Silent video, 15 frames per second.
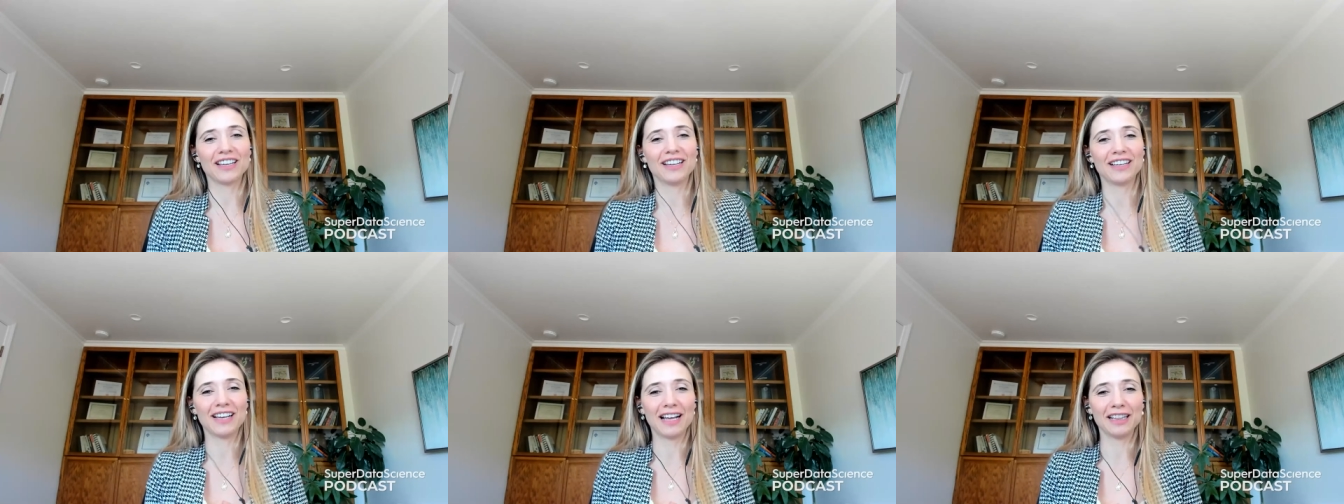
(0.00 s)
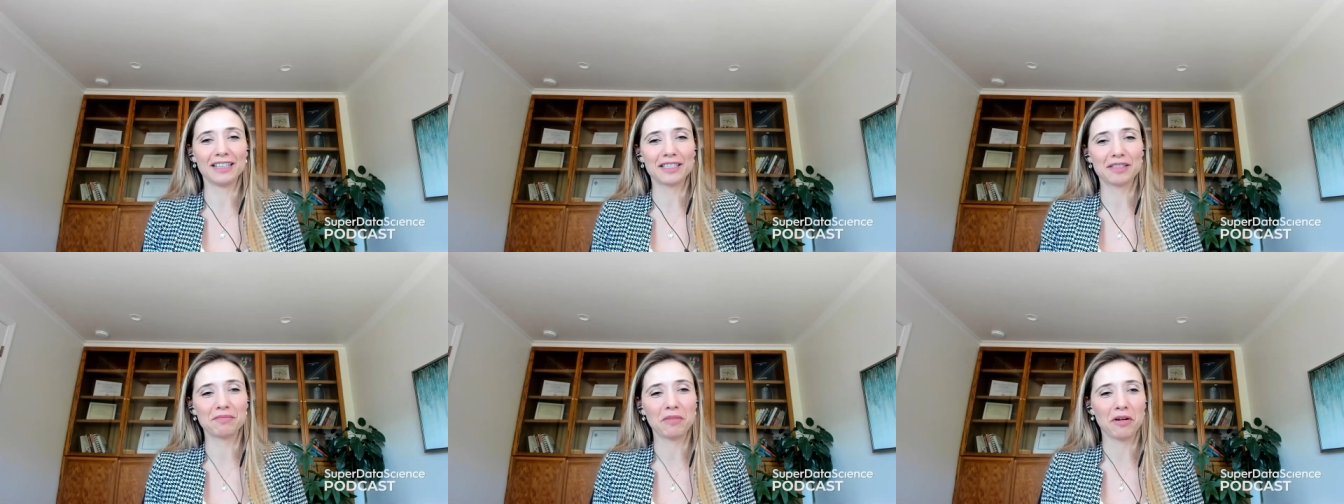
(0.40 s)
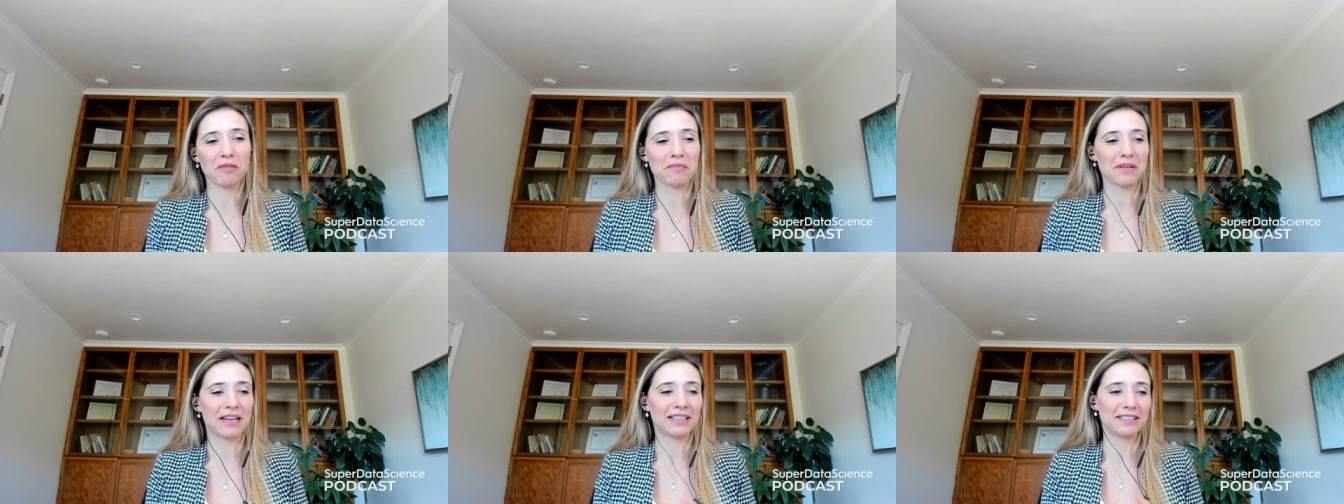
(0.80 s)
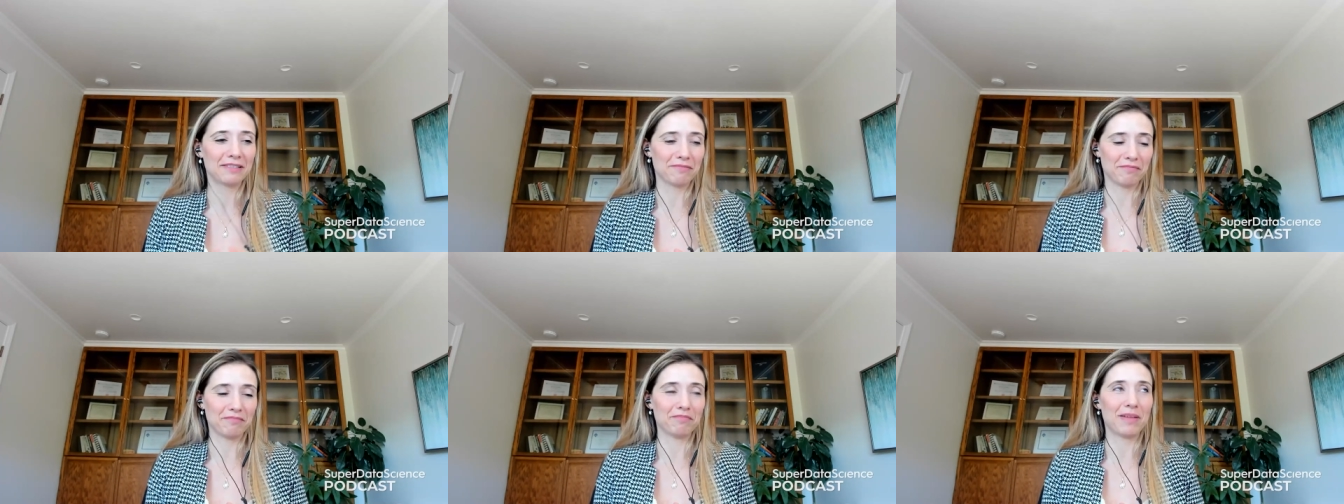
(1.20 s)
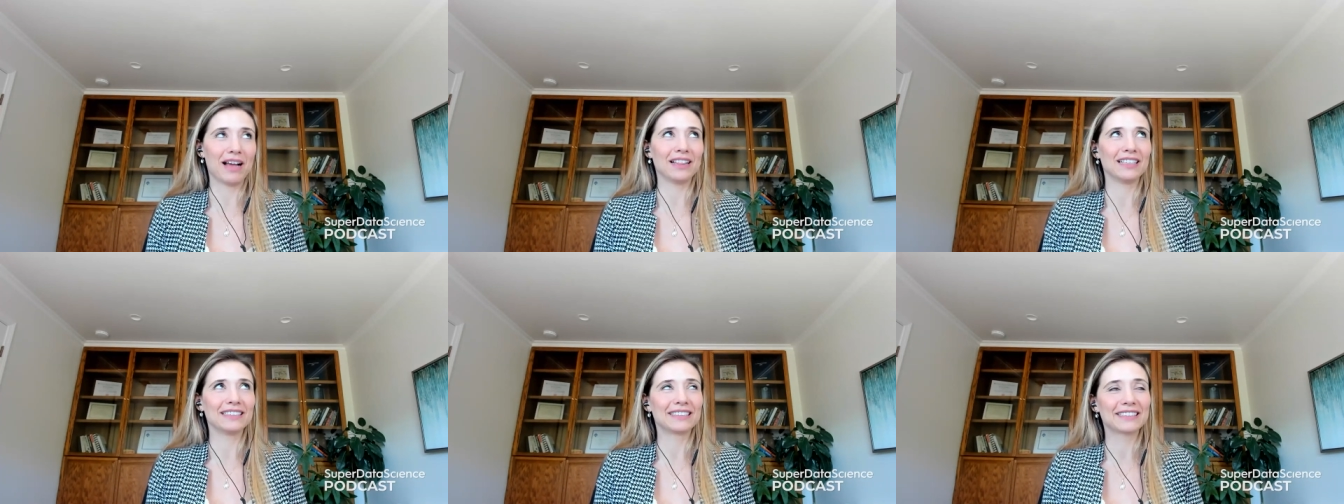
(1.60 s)
Alice, Bob, and
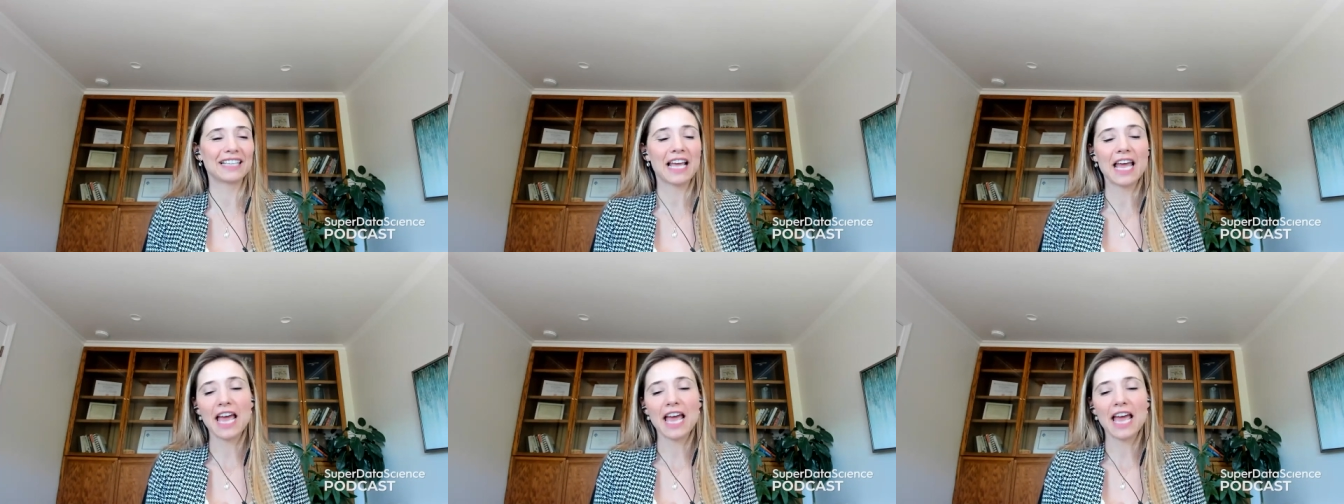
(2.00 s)
Malice.